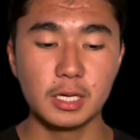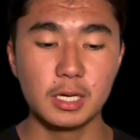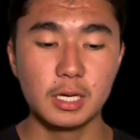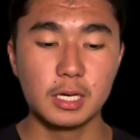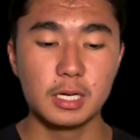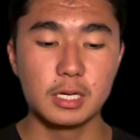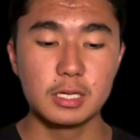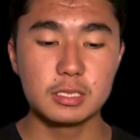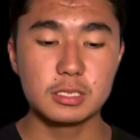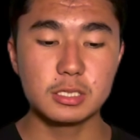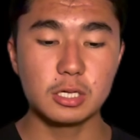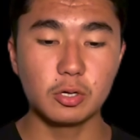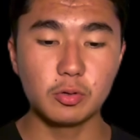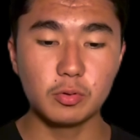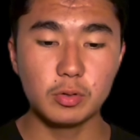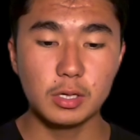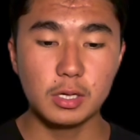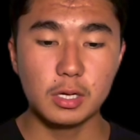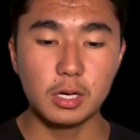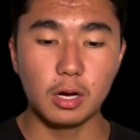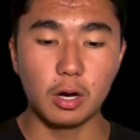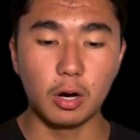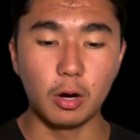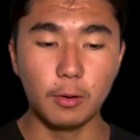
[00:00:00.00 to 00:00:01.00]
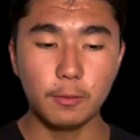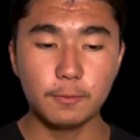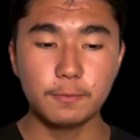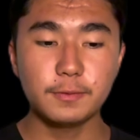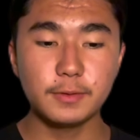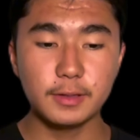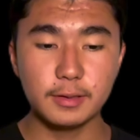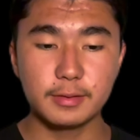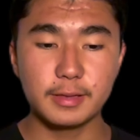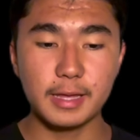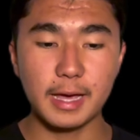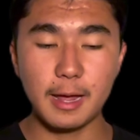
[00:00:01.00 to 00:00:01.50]
So hopefully
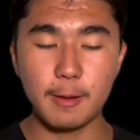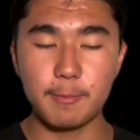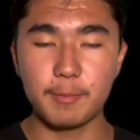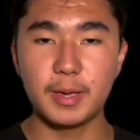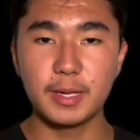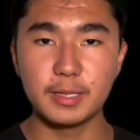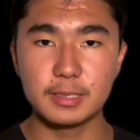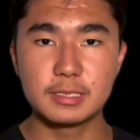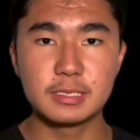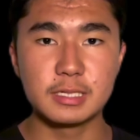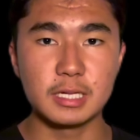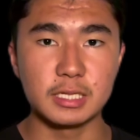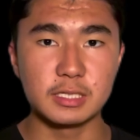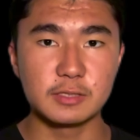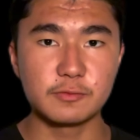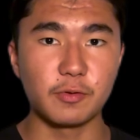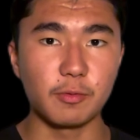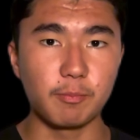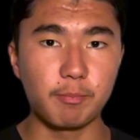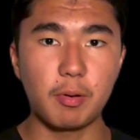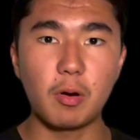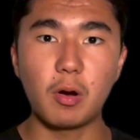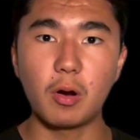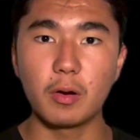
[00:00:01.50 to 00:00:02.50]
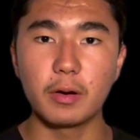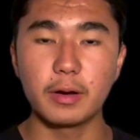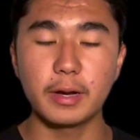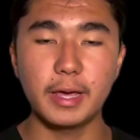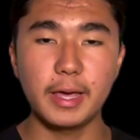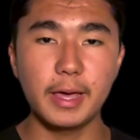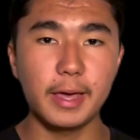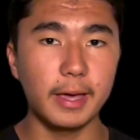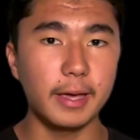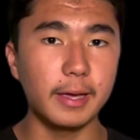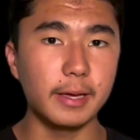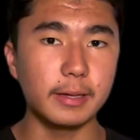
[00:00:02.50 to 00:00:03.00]
that made sense for part
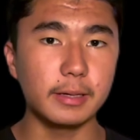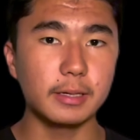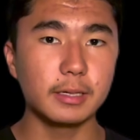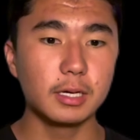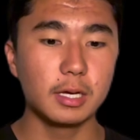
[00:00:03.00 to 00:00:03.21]
A,